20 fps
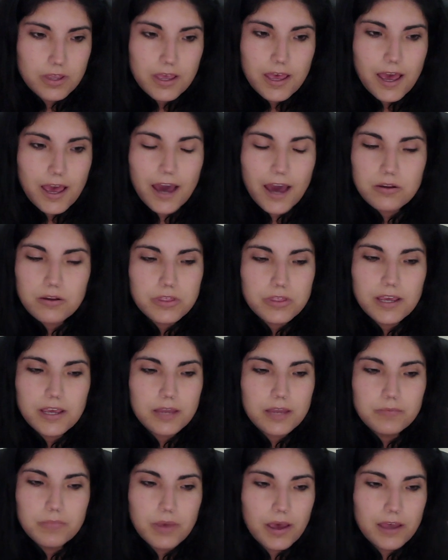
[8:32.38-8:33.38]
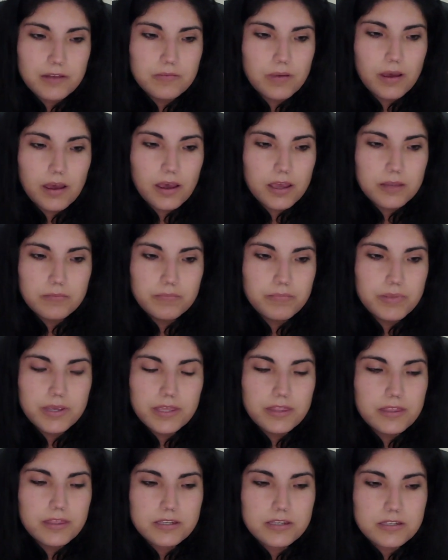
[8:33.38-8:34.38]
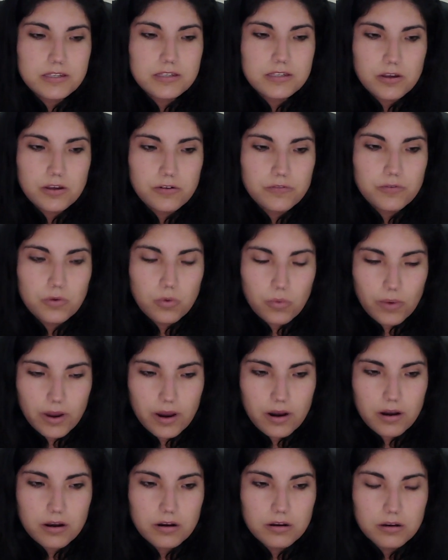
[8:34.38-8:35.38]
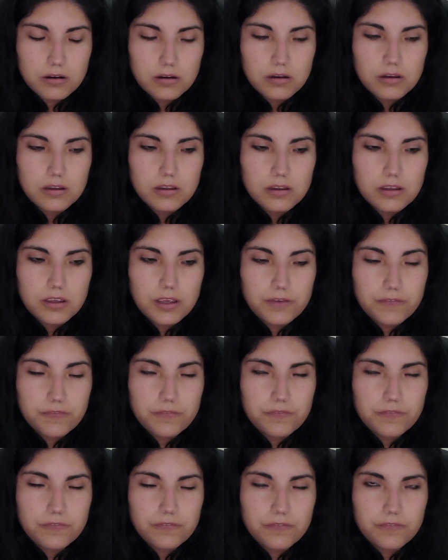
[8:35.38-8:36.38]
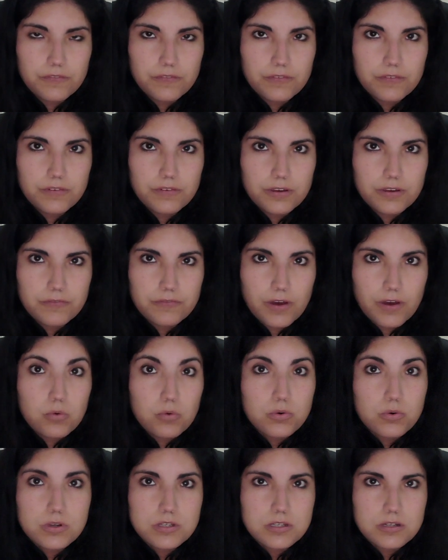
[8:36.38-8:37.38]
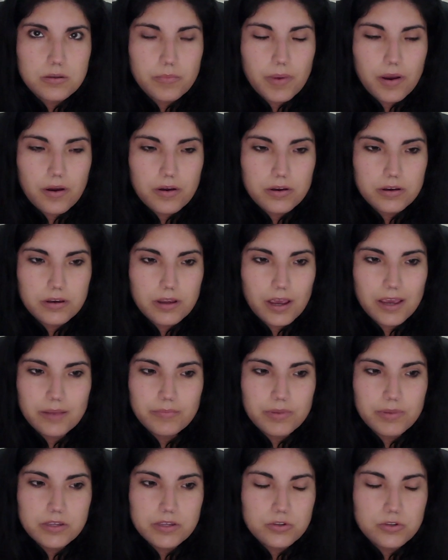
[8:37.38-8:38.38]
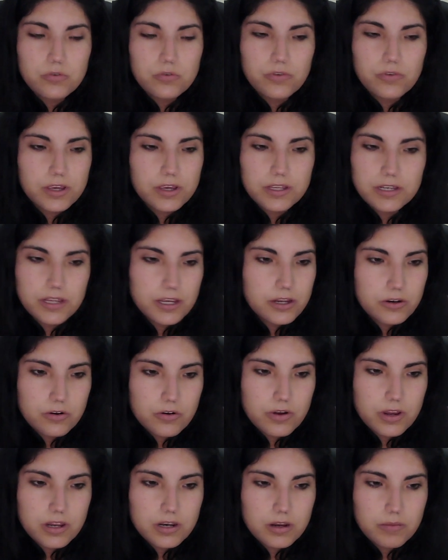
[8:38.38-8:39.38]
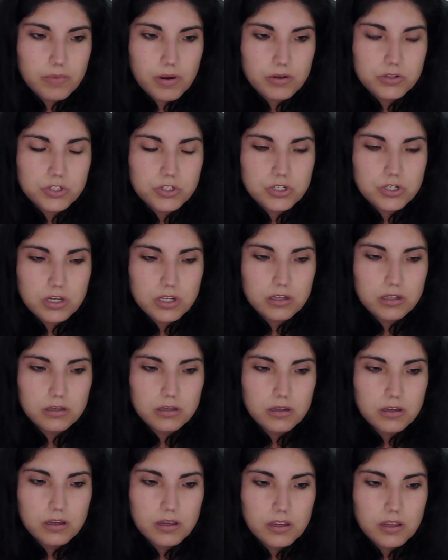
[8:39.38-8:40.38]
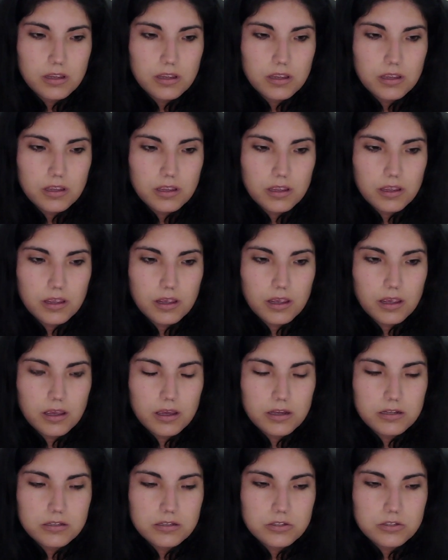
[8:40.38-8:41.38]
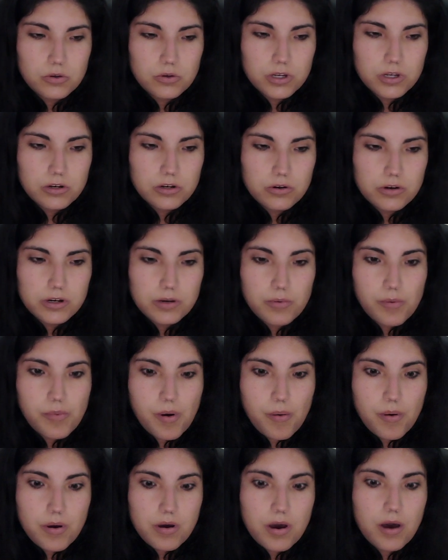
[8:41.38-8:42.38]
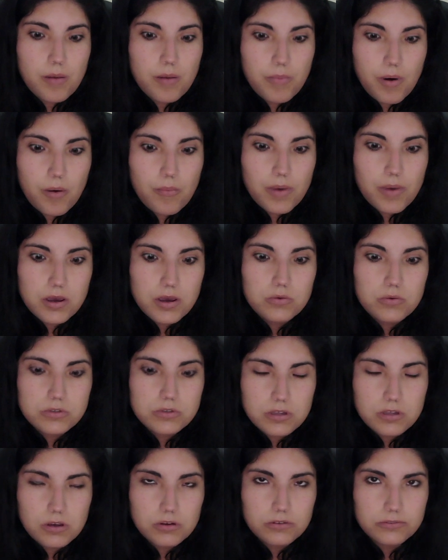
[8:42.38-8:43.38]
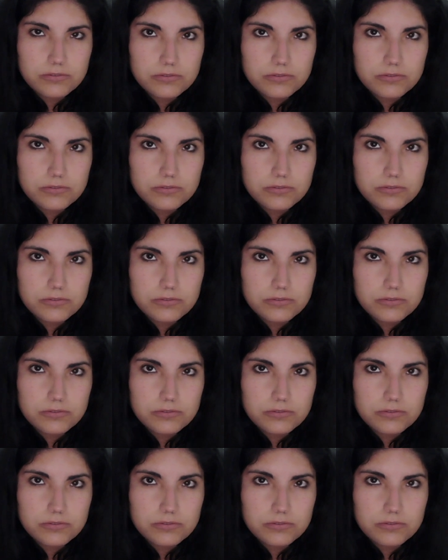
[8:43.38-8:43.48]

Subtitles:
I don't think I'd be this self-aware if I wasn't a parent. I'd be so fucking ignorant about shit and so ignorant about my own self.